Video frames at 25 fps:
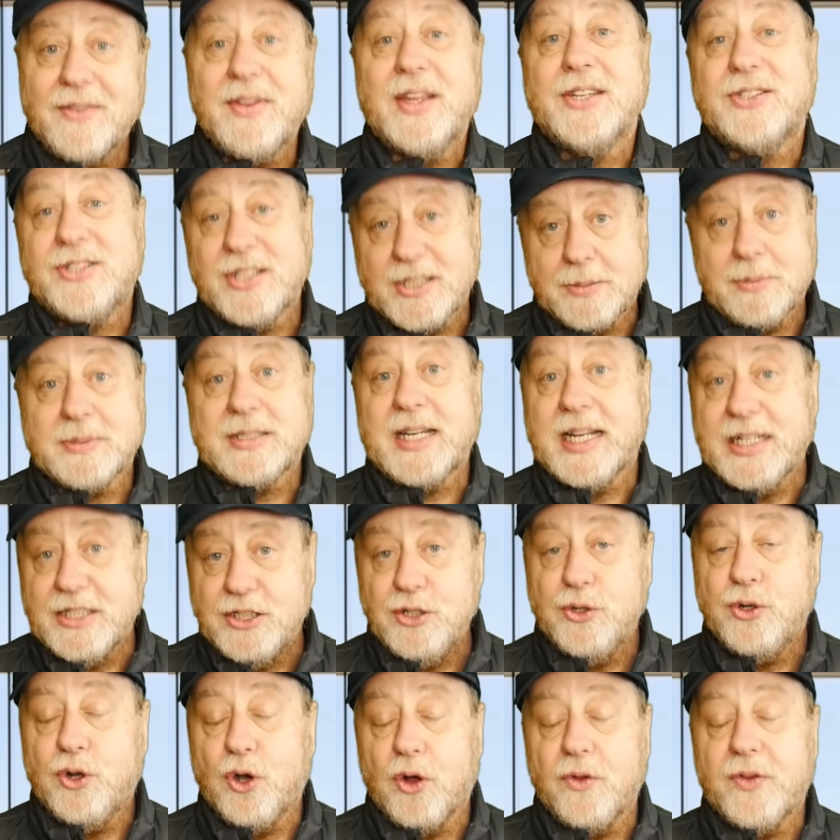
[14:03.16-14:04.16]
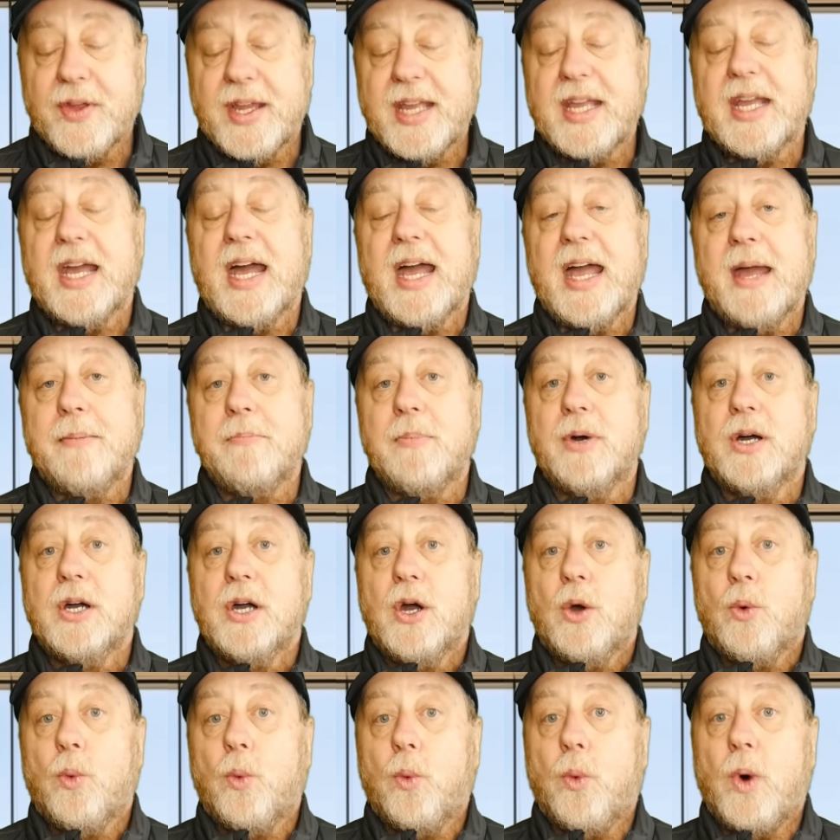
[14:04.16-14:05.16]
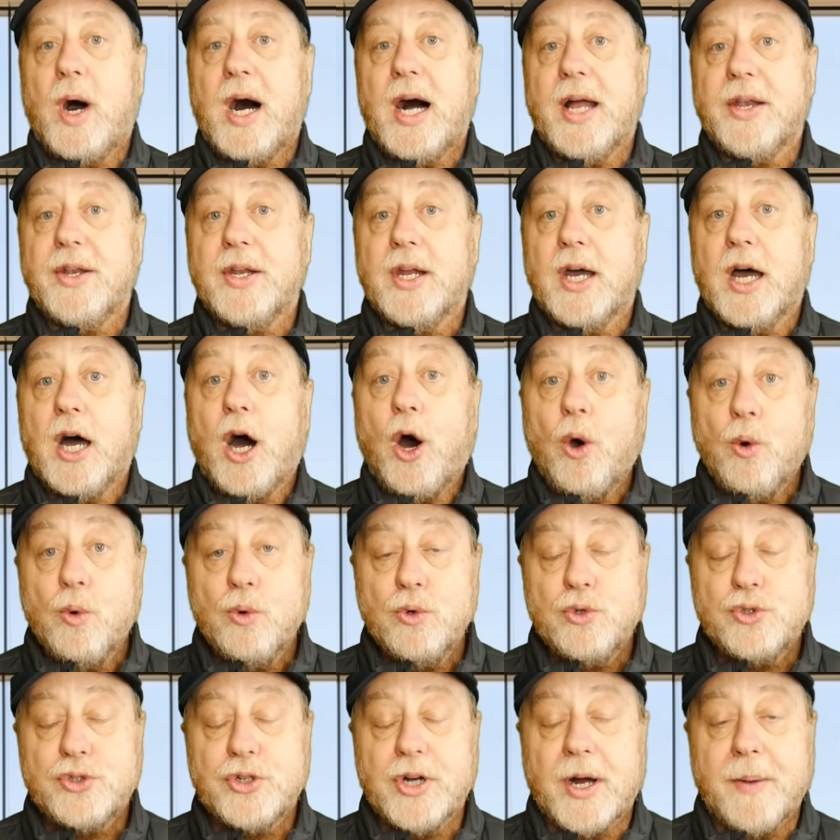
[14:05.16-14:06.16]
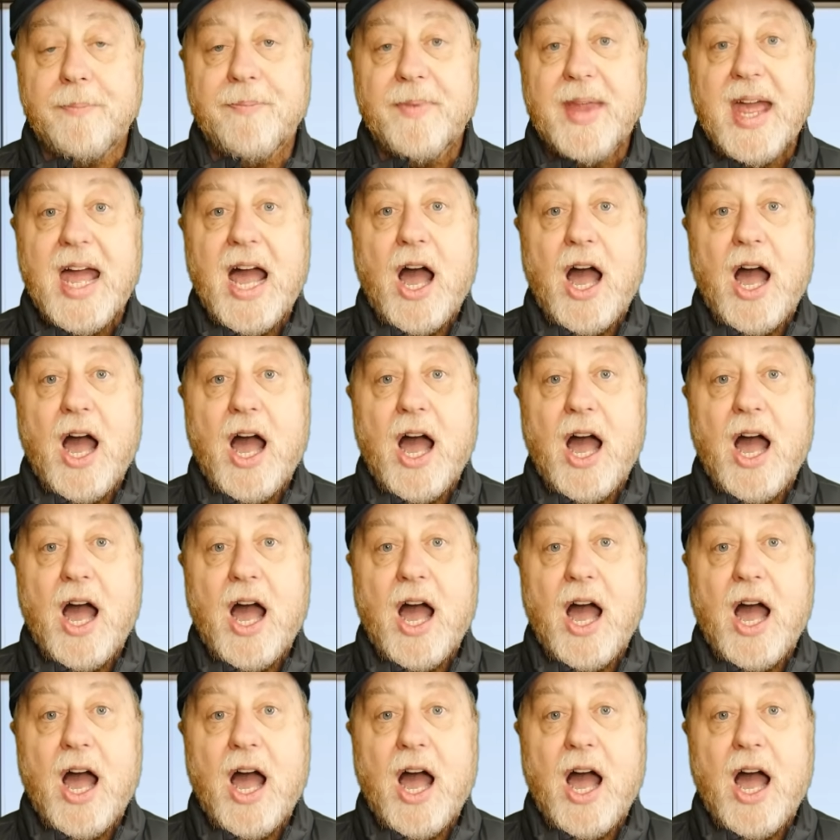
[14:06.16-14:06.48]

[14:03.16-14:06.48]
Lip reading: and then 6 months later you got the M1 Ultra.